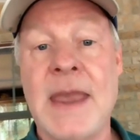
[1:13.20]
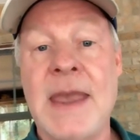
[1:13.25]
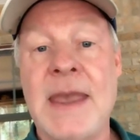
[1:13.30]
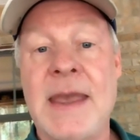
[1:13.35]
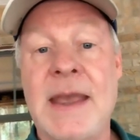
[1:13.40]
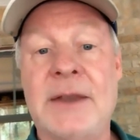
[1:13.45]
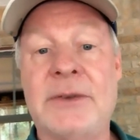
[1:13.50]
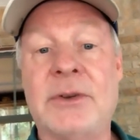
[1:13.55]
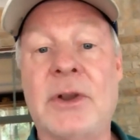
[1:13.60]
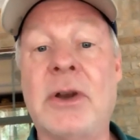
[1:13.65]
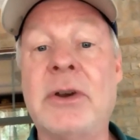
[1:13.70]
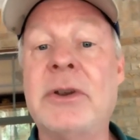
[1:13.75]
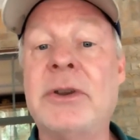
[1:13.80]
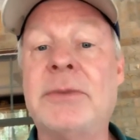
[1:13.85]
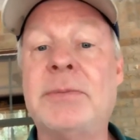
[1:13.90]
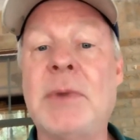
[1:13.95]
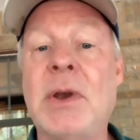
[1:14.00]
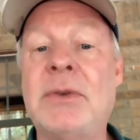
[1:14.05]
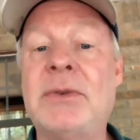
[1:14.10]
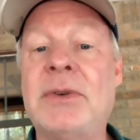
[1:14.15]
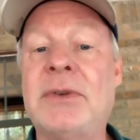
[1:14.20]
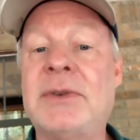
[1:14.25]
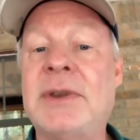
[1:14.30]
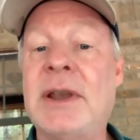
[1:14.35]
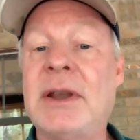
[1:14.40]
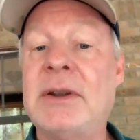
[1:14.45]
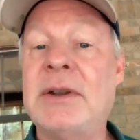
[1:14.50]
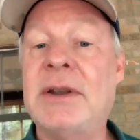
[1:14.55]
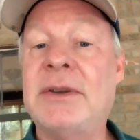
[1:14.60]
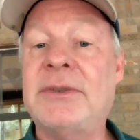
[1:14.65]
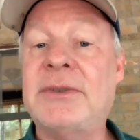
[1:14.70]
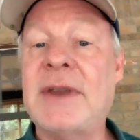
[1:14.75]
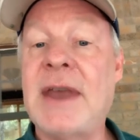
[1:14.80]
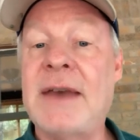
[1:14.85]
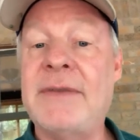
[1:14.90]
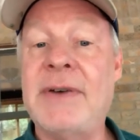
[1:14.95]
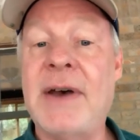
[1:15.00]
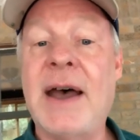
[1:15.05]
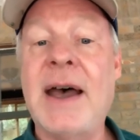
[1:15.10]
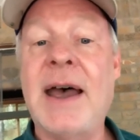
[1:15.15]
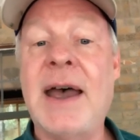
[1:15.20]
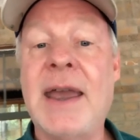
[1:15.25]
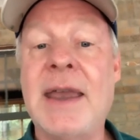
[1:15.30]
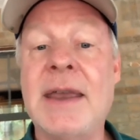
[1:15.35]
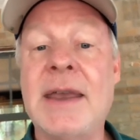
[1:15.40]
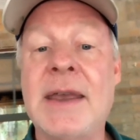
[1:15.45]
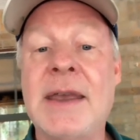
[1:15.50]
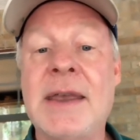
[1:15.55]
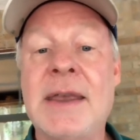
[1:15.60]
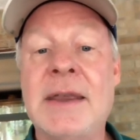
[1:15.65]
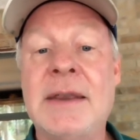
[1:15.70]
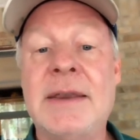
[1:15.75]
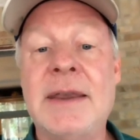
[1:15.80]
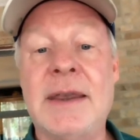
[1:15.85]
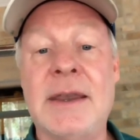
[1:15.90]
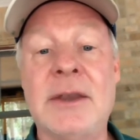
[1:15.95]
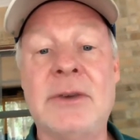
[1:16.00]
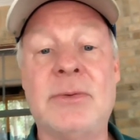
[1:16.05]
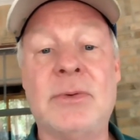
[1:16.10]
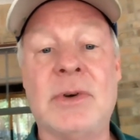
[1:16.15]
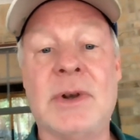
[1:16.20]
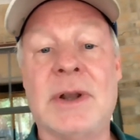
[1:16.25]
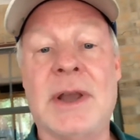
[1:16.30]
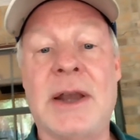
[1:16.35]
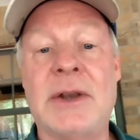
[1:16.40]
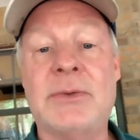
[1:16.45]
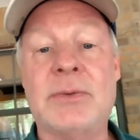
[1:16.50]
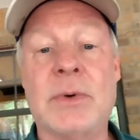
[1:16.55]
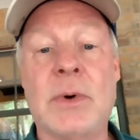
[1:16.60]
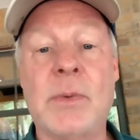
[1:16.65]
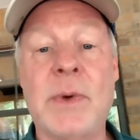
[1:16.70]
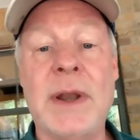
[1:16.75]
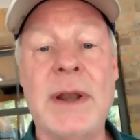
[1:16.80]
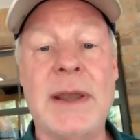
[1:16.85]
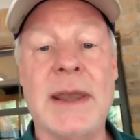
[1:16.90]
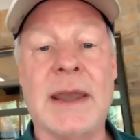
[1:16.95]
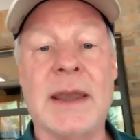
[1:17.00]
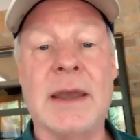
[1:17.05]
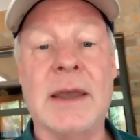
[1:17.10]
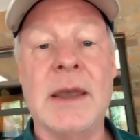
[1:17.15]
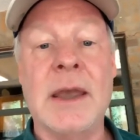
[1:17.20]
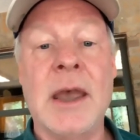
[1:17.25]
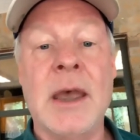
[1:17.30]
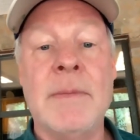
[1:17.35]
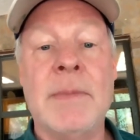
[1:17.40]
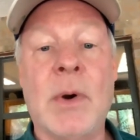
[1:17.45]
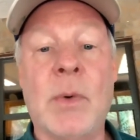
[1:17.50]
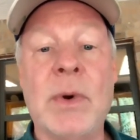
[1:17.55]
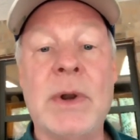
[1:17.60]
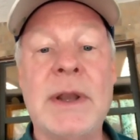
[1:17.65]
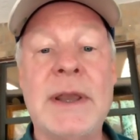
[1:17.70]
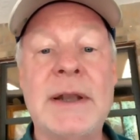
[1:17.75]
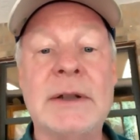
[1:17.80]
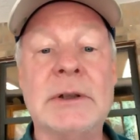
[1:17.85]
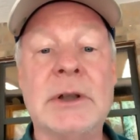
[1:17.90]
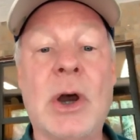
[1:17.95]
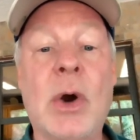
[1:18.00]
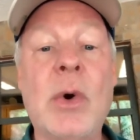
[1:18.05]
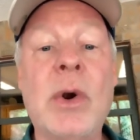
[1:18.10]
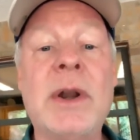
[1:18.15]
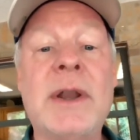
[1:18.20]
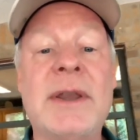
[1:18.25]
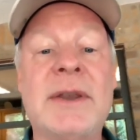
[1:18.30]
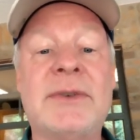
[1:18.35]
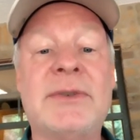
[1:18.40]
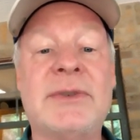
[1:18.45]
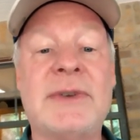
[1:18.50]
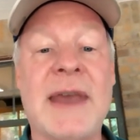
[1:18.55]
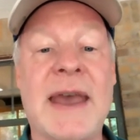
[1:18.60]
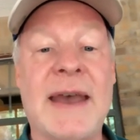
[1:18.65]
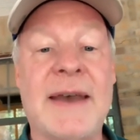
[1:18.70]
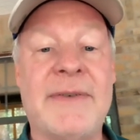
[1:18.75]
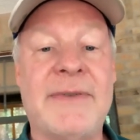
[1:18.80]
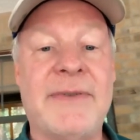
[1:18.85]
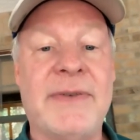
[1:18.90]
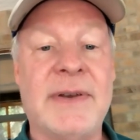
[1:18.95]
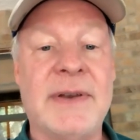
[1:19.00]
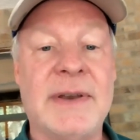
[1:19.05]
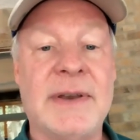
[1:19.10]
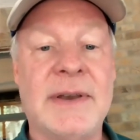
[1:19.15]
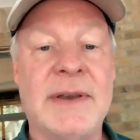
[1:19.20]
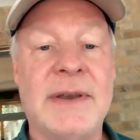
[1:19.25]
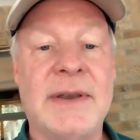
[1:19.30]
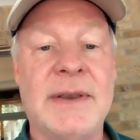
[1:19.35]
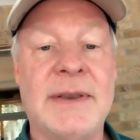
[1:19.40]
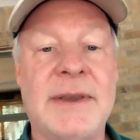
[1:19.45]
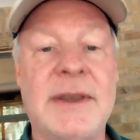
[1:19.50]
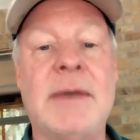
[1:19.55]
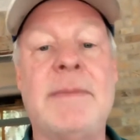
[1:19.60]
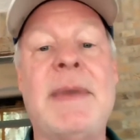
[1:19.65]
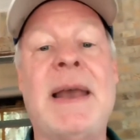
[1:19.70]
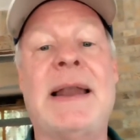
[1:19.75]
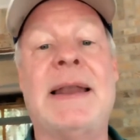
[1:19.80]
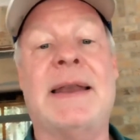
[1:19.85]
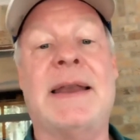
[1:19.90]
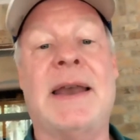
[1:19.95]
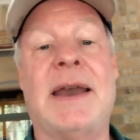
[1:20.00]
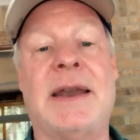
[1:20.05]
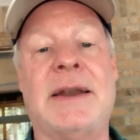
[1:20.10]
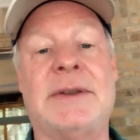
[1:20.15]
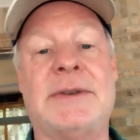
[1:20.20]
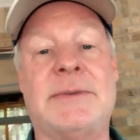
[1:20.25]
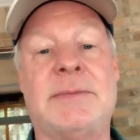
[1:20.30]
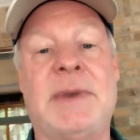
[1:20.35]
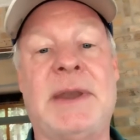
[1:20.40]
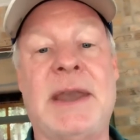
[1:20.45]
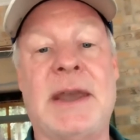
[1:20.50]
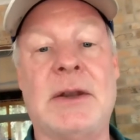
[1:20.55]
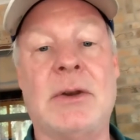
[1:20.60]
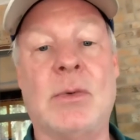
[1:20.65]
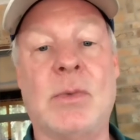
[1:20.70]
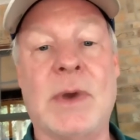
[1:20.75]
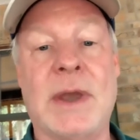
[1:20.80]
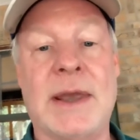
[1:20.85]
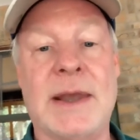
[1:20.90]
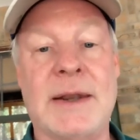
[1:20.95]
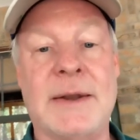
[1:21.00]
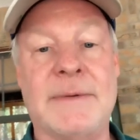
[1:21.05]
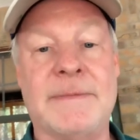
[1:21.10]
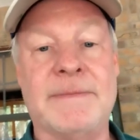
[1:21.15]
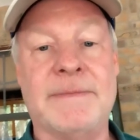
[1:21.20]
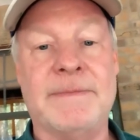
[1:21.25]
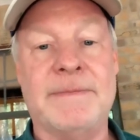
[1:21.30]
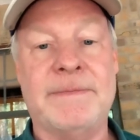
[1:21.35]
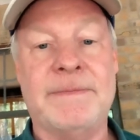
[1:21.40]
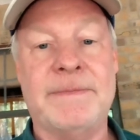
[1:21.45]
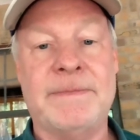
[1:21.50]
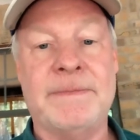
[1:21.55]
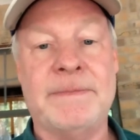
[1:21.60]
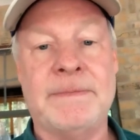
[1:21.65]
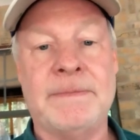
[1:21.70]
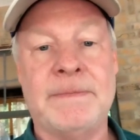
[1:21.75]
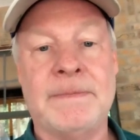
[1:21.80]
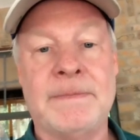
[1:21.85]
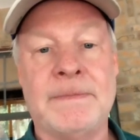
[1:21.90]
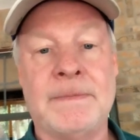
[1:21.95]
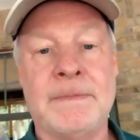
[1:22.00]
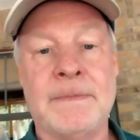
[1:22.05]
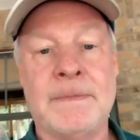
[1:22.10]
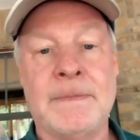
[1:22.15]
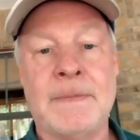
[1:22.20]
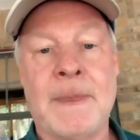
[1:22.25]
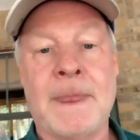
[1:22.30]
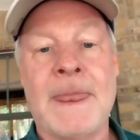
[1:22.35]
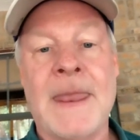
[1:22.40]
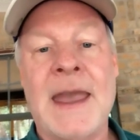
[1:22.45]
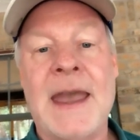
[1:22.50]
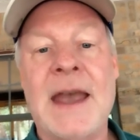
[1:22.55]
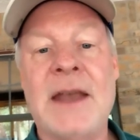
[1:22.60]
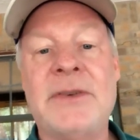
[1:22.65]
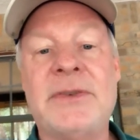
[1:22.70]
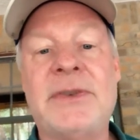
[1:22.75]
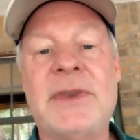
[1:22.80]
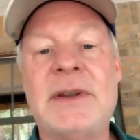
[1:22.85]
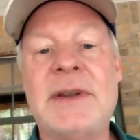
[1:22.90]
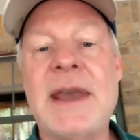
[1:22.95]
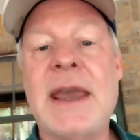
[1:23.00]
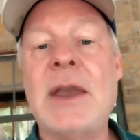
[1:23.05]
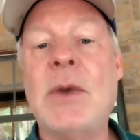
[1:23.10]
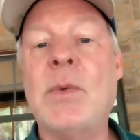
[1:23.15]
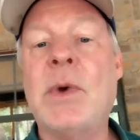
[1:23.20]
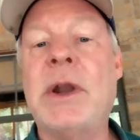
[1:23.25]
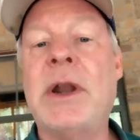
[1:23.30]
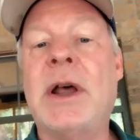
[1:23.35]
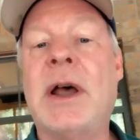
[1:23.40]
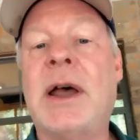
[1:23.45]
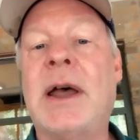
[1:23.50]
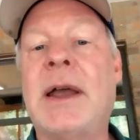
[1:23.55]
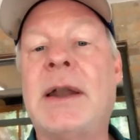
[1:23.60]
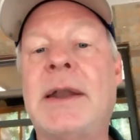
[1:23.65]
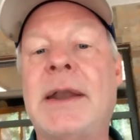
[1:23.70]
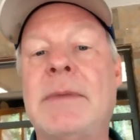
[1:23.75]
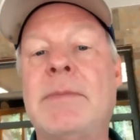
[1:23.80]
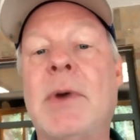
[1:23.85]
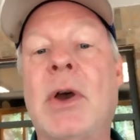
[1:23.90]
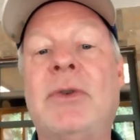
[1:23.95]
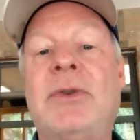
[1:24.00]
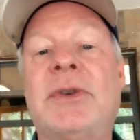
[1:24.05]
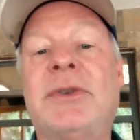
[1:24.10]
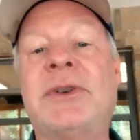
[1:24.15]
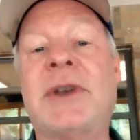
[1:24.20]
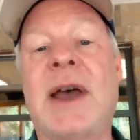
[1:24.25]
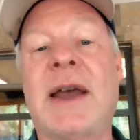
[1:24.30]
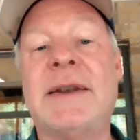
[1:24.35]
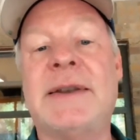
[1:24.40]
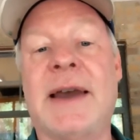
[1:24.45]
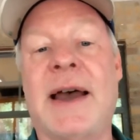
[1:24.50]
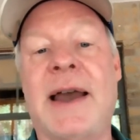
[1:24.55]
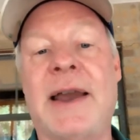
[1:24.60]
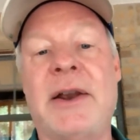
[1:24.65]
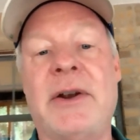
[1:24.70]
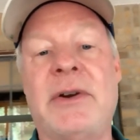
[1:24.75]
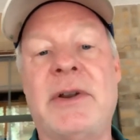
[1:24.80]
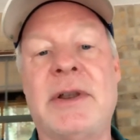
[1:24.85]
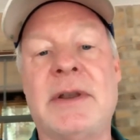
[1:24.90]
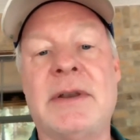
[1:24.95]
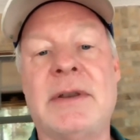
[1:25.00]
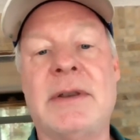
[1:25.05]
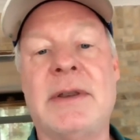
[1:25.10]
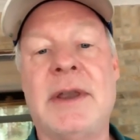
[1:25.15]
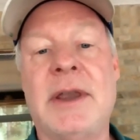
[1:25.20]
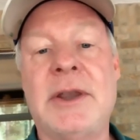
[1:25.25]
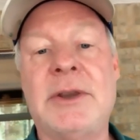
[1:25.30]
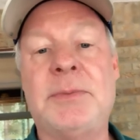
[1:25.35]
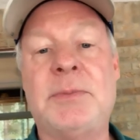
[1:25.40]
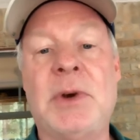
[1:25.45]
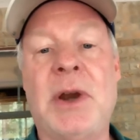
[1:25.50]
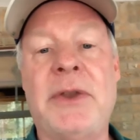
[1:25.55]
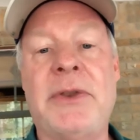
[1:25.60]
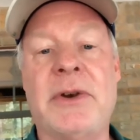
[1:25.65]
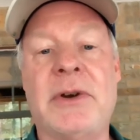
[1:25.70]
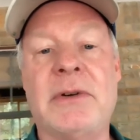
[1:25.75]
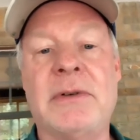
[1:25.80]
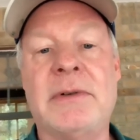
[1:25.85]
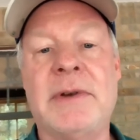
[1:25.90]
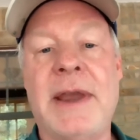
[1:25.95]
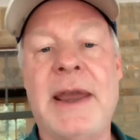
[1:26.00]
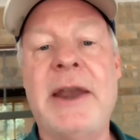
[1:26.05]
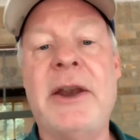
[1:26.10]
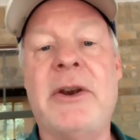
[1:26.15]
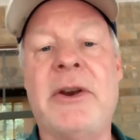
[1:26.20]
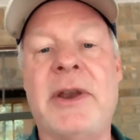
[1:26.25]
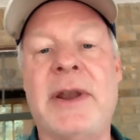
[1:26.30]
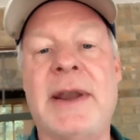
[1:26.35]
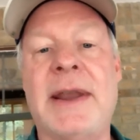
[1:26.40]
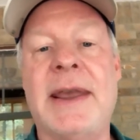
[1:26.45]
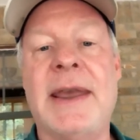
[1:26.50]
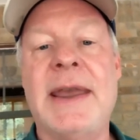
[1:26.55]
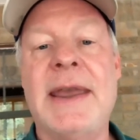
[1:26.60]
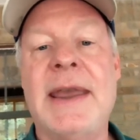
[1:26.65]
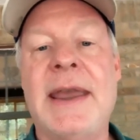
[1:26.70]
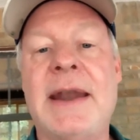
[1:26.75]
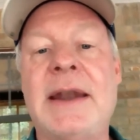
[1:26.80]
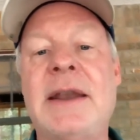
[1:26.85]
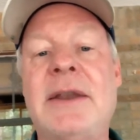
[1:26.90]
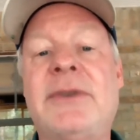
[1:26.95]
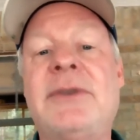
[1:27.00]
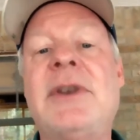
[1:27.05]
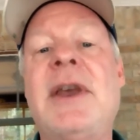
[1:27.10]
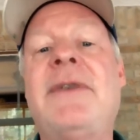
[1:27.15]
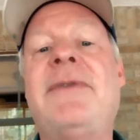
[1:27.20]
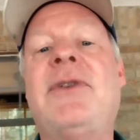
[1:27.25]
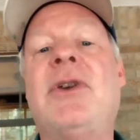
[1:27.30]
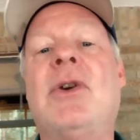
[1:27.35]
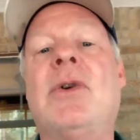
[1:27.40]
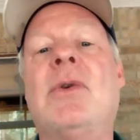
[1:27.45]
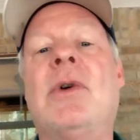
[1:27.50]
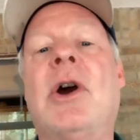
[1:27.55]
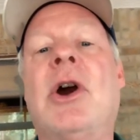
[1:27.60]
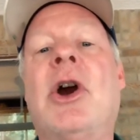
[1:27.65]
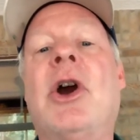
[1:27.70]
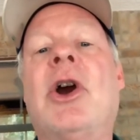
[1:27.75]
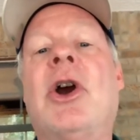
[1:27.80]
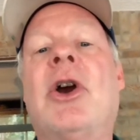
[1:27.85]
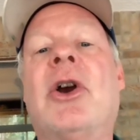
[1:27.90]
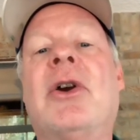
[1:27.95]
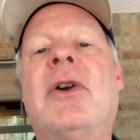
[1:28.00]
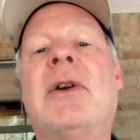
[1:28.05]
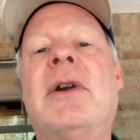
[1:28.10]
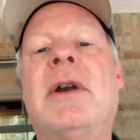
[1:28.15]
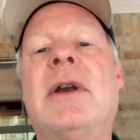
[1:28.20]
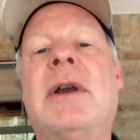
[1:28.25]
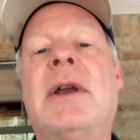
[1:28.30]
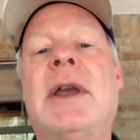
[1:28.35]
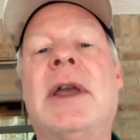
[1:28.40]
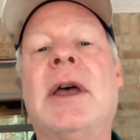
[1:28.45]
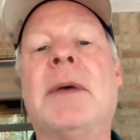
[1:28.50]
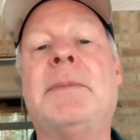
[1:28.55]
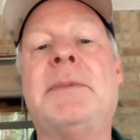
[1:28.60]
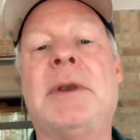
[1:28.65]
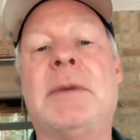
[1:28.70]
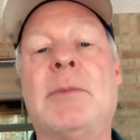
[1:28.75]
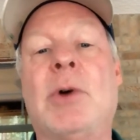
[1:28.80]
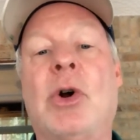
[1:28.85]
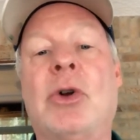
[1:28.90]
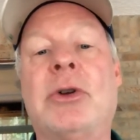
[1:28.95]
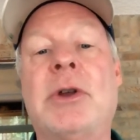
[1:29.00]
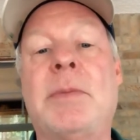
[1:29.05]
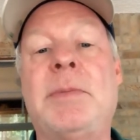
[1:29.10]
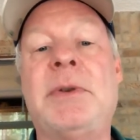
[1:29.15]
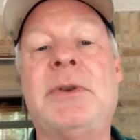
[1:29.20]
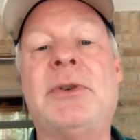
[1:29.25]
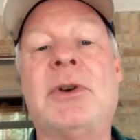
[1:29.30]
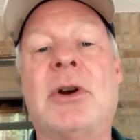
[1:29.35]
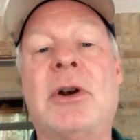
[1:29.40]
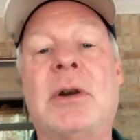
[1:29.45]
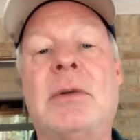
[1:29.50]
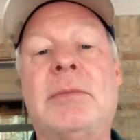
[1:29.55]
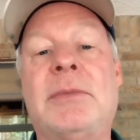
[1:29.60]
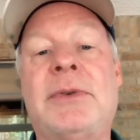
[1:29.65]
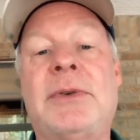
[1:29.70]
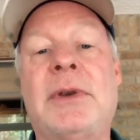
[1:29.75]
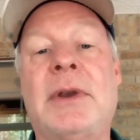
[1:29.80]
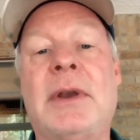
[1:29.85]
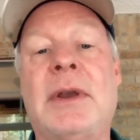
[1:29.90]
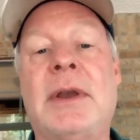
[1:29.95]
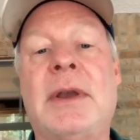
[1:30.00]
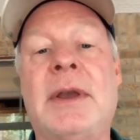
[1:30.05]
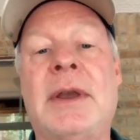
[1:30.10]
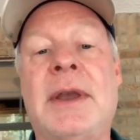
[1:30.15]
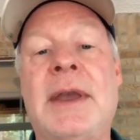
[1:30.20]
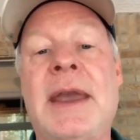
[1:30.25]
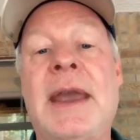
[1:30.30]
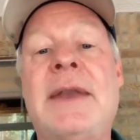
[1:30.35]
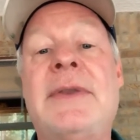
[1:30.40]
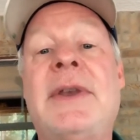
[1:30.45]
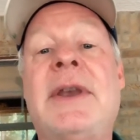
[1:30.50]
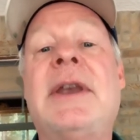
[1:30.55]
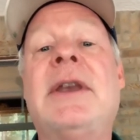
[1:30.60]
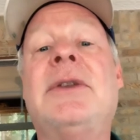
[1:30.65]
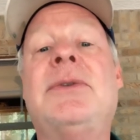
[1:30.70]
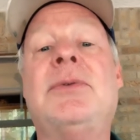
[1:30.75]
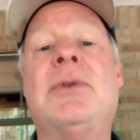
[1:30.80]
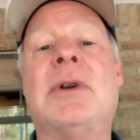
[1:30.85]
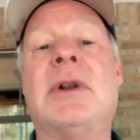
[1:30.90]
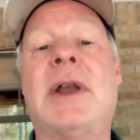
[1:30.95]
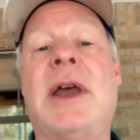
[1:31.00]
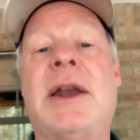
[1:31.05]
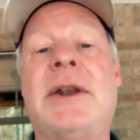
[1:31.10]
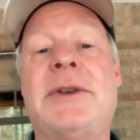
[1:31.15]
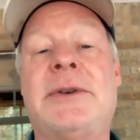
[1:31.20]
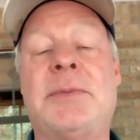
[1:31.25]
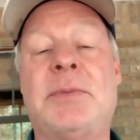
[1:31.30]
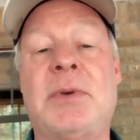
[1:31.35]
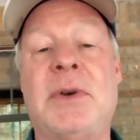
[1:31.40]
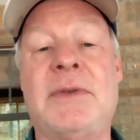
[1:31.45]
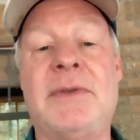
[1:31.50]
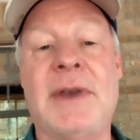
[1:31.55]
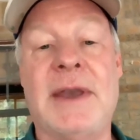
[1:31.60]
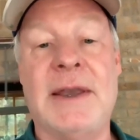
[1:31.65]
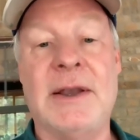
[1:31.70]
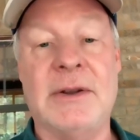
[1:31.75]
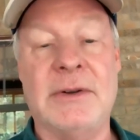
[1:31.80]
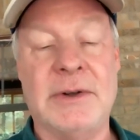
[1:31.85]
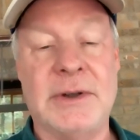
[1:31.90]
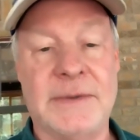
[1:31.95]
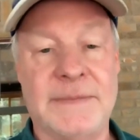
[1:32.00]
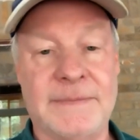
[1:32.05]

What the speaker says: As long as Moses held his staff high, the Israelites were winning. But when he lowered his staff, the Amalekites began to win. As the day went on and Moses got tired, his brother, Aaron, and his nephew, Hur, helped him hold up his arms, and the Israelites prevailed.